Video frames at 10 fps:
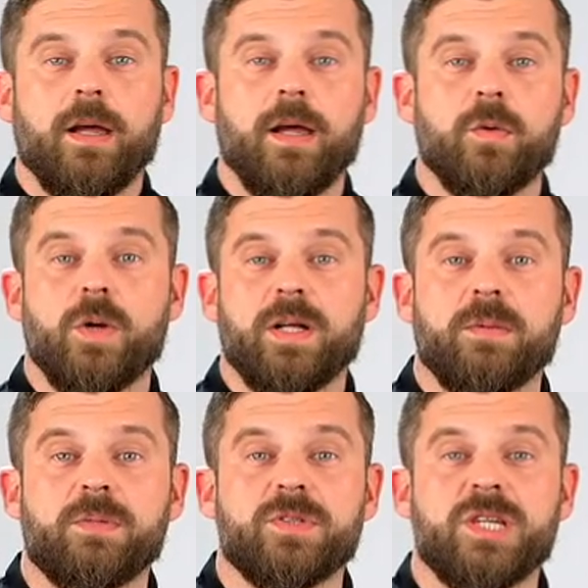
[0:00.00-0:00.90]
And
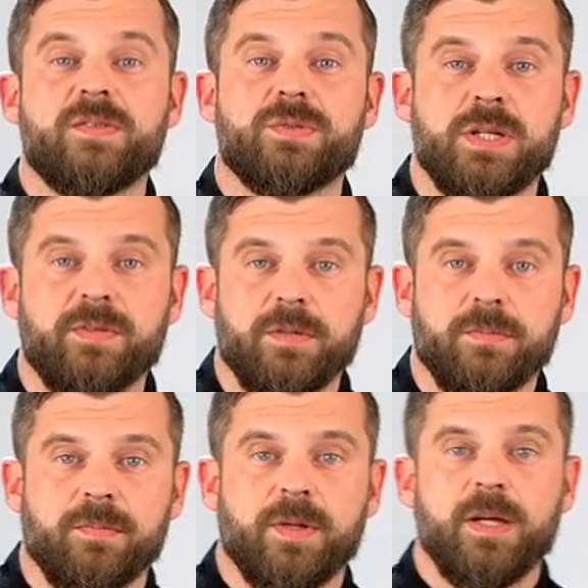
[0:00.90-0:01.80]
welcome to Chef's Review.
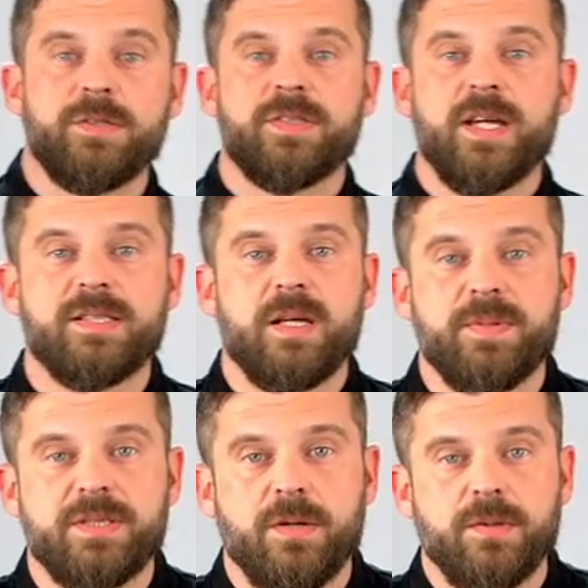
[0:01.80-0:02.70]
In today's
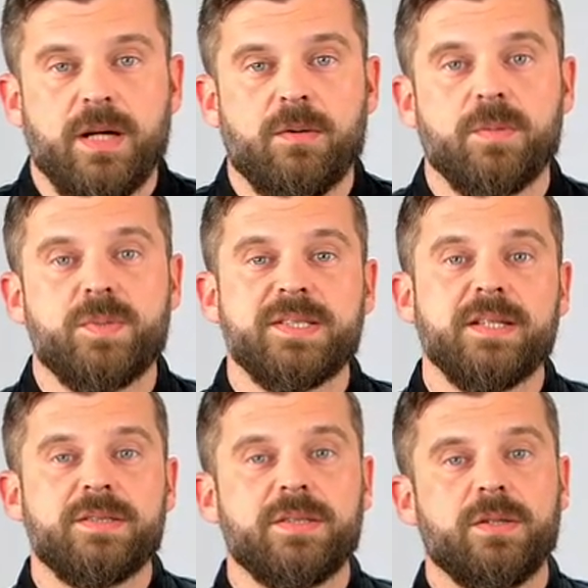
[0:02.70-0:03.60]
episode, I want to
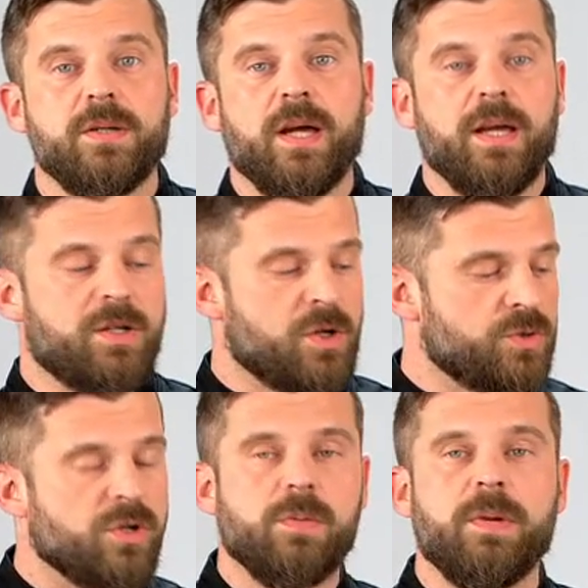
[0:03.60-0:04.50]
present to you a
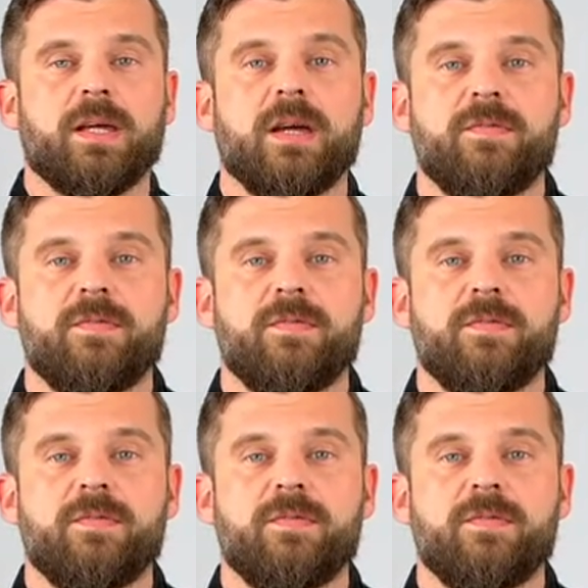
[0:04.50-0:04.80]
corn dog maker